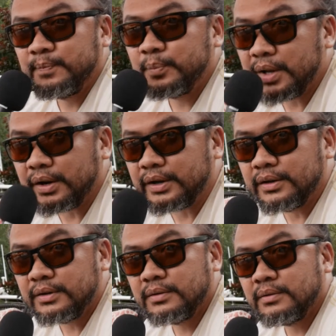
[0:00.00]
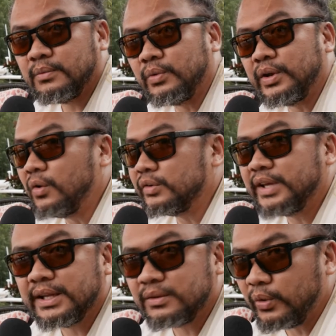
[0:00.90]
Period. We don't
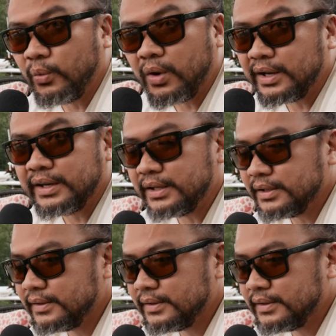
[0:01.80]
get reward in it.